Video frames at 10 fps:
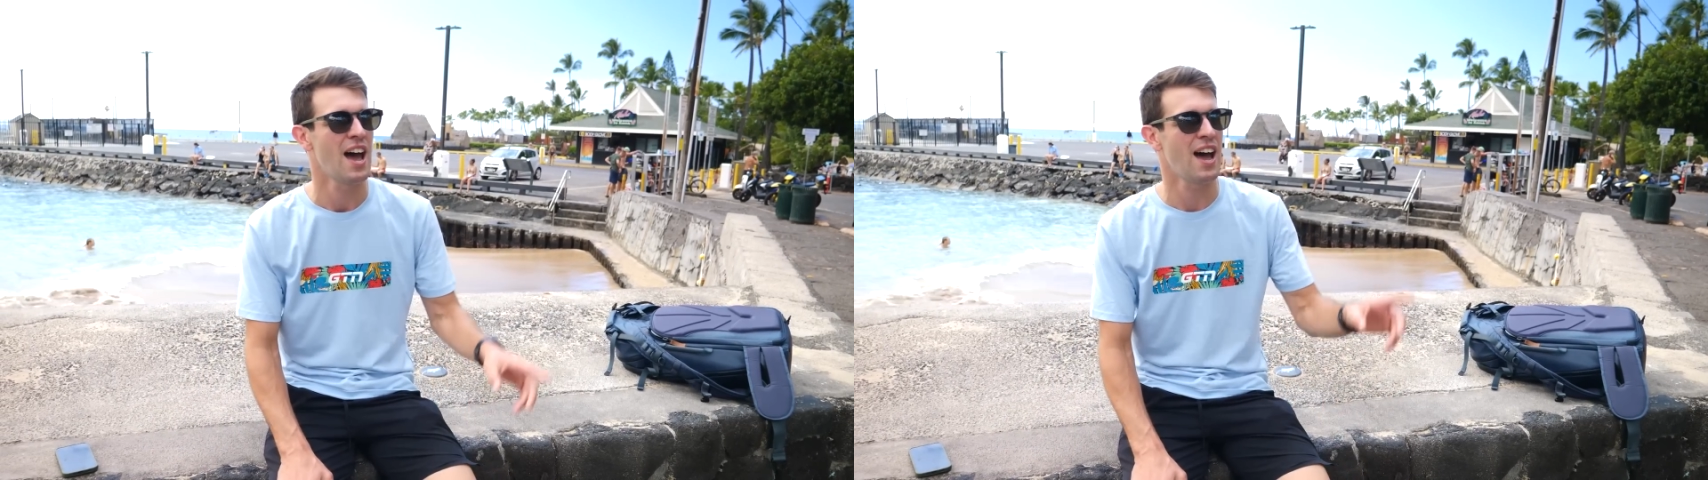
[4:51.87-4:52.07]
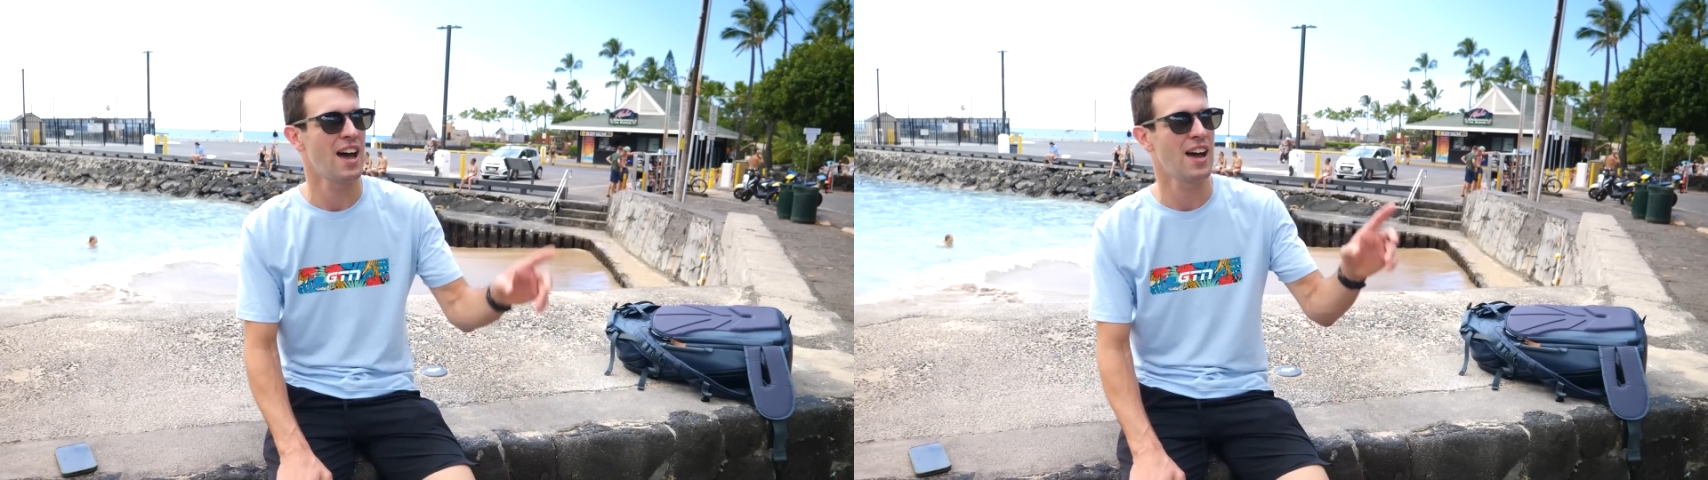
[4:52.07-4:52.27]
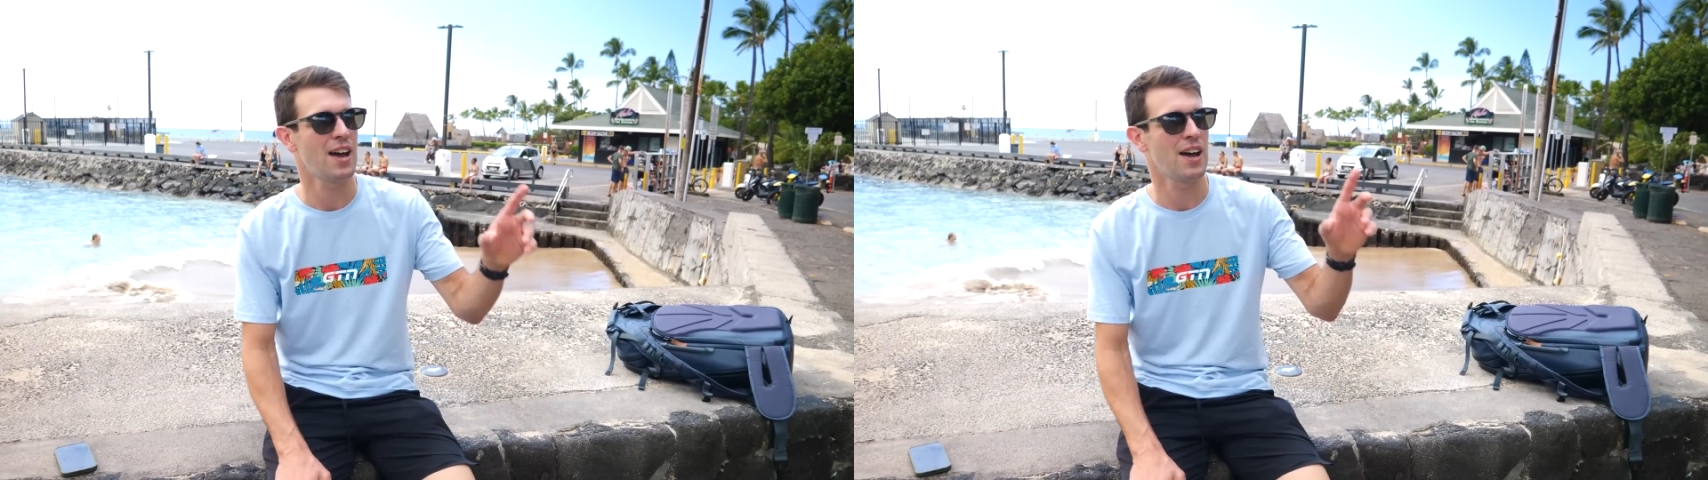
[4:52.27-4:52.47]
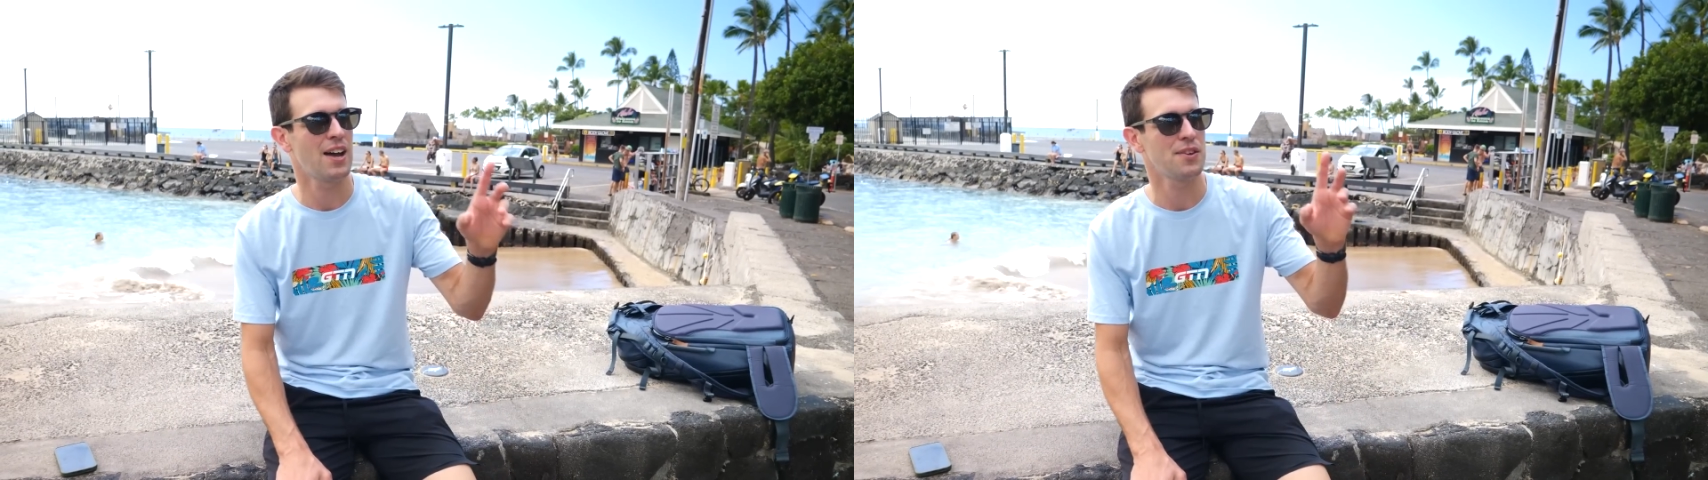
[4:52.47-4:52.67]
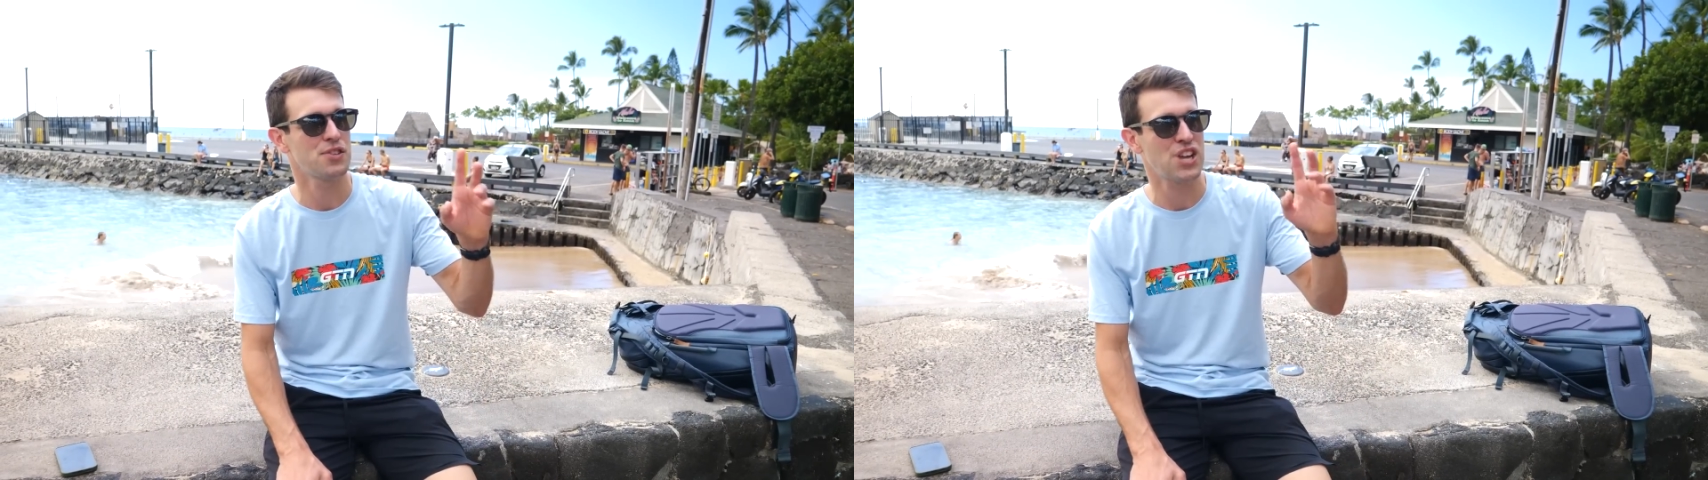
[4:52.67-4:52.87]

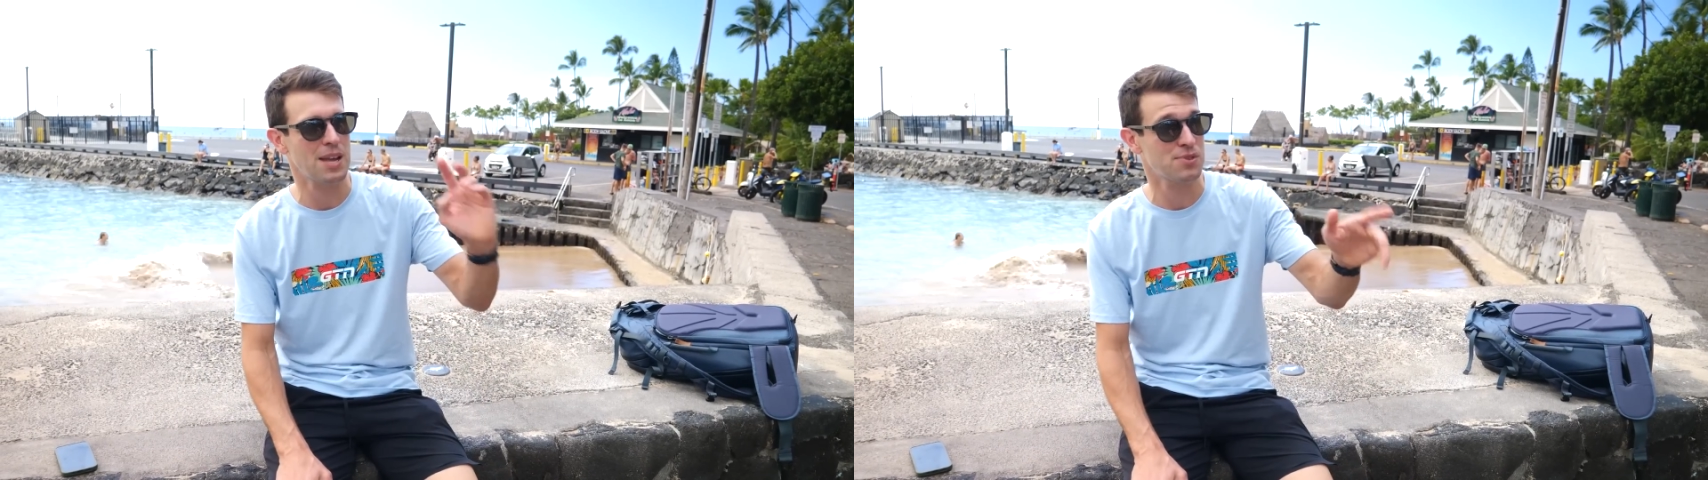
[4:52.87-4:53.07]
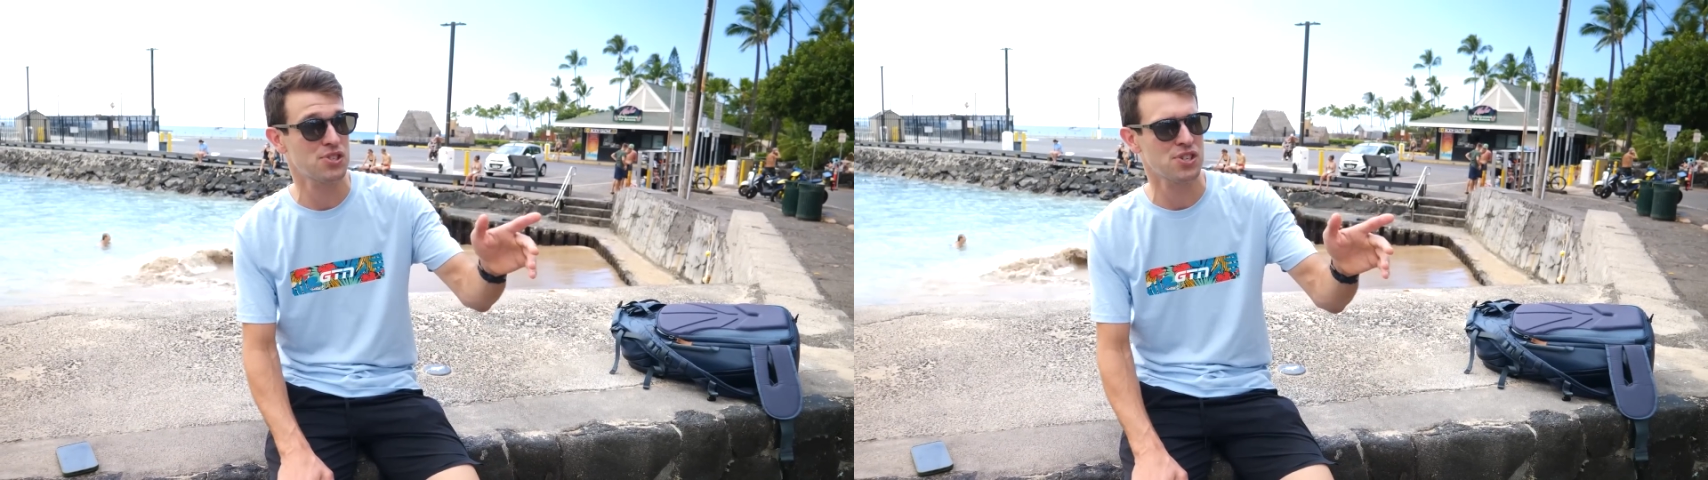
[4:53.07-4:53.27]
Uh, James